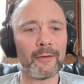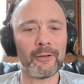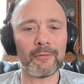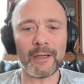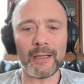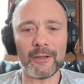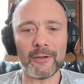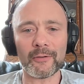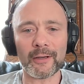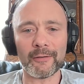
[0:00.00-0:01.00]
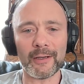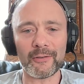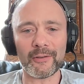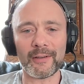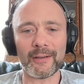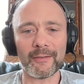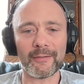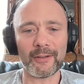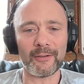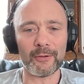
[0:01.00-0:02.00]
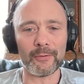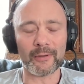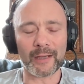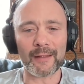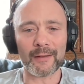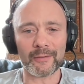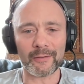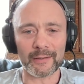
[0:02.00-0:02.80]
she'd really used her initiative to get this